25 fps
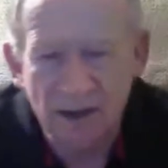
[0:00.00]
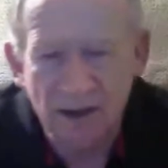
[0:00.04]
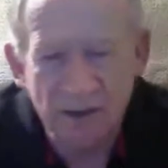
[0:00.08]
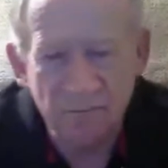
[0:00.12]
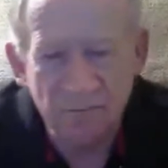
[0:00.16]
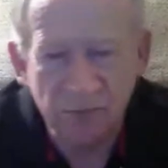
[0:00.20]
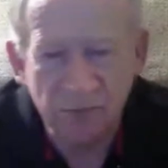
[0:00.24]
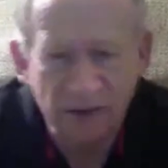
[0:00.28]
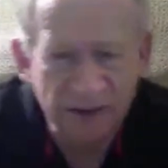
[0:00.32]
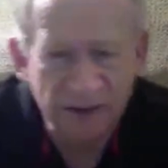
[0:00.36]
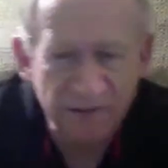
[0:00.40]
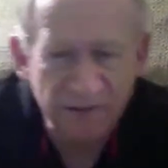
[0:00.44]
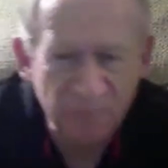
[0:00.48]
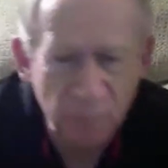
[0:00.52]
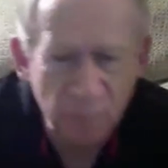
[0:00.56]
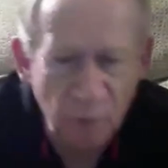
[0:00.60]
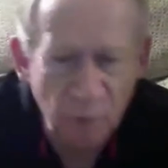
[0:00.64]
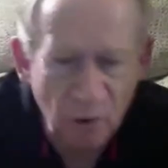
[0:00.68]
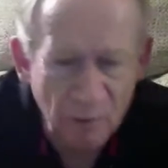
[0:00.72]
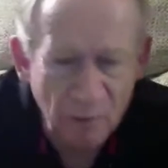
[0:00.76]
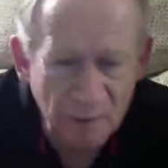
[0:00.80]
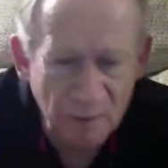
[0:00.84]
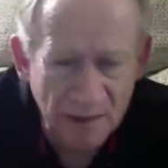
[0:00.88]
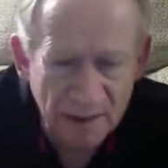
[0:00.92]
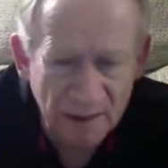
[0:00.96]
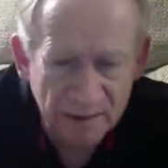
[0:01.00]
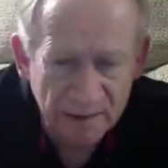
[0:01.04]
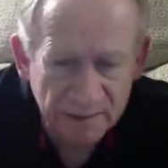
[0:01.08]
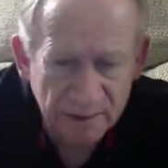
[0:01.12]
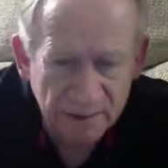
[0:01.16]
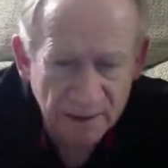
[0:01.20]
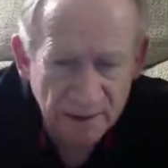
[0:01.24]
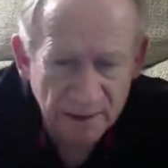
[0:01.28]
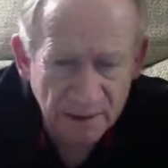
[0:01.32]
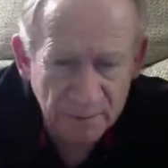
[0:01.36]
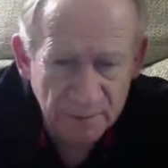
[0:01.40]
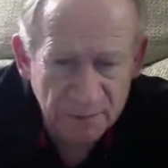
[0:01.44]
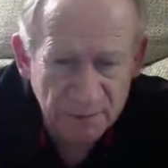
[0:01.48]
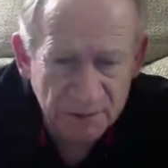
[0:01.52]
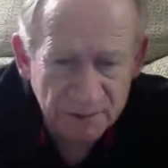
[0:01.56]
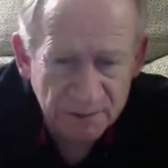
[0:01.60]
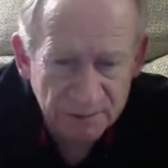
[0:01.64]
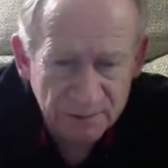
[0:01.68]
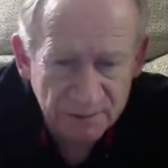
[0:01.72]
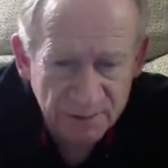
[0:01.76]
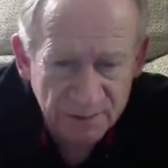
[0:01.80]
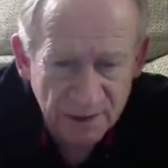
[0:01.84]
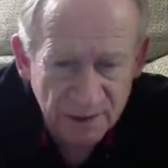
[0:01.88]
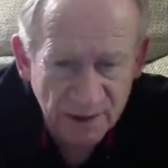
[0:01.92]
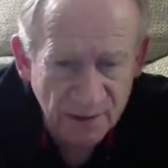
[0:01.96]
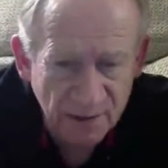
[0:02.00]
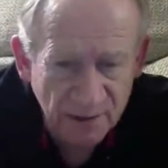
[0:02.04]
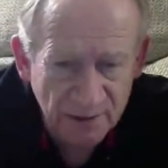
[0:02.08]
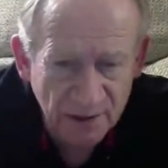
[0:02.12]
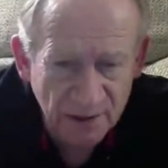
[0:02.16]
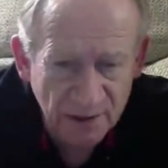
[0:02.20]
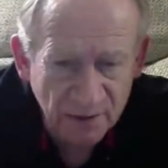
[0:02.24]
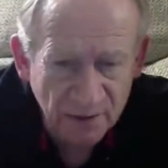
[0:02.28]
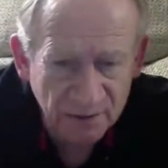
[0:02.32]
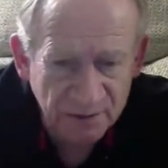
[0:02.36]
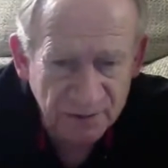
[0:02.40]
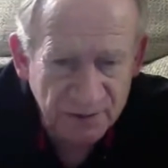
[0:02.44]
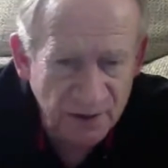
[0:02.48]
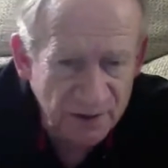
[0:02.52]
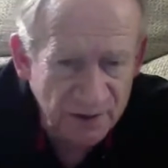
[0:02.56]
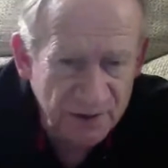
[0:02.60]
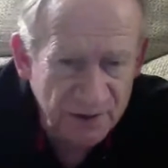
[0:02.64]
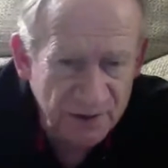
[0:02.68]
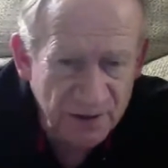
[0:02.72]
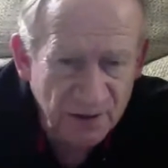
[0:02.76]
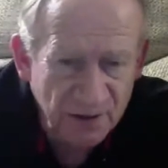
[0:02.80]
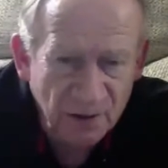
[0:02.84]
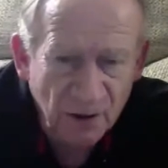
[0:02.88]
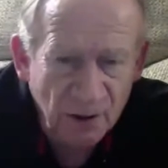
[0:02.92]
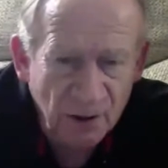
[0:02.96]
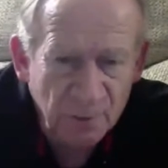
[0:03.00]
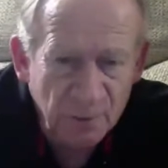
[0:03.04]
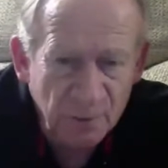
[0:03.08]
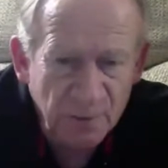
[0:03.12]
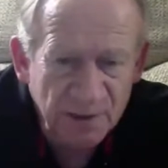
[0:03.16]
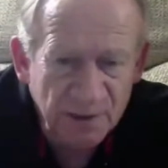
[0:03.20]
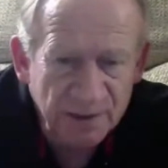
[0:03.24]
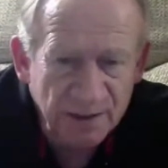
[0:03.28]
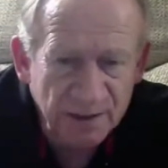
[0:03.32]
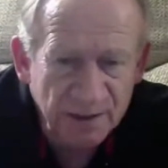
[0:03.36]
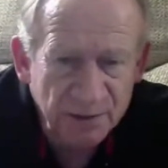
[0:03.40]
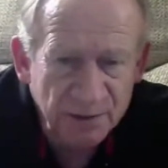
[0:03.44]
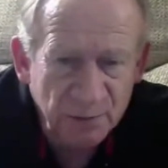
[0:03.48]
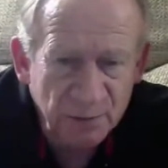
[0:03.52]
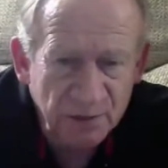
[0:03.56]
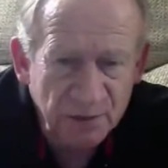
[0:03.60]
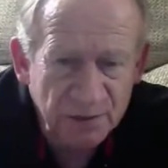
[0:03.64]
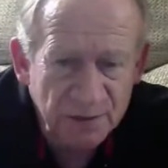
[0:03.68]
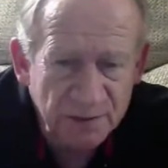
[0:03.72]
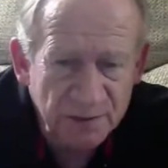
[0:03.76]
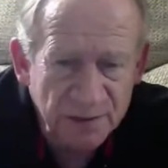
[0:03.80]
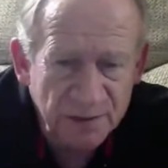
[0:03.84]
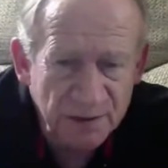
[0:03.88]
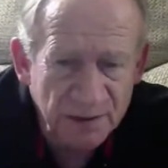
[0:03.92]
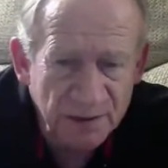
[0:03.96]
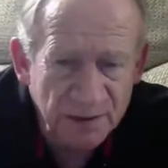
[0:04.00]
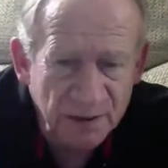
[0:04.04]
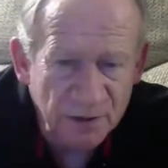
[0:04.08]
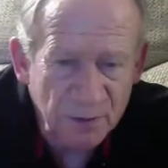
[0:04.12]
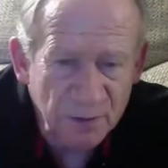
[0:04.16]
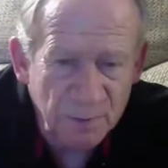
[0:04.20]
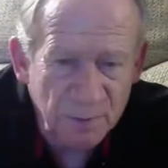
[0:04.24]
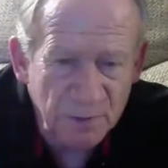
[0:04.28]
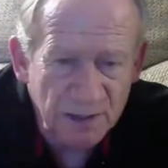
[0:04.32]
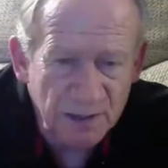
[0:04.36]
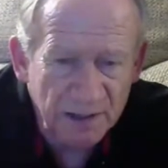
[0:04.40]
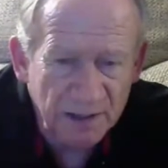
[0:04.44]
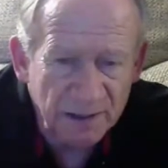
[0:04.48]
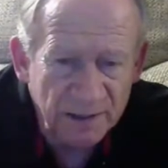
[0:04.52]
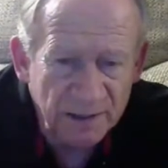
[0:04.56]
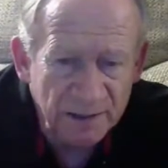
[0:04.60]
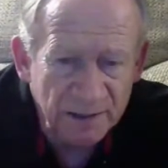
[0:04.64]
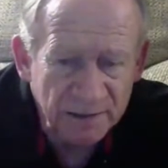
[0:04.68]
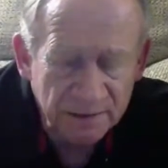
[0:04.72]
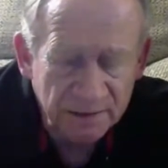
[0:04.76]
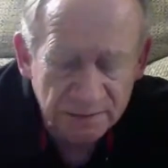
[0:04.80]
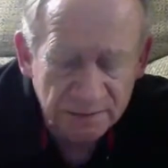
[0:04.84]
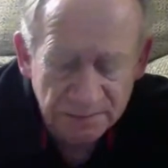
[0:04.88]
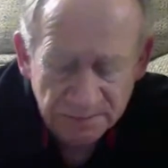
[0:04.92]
Unbelievable amount of times. They'll tell you in a heartbeat that's what they think of humanity.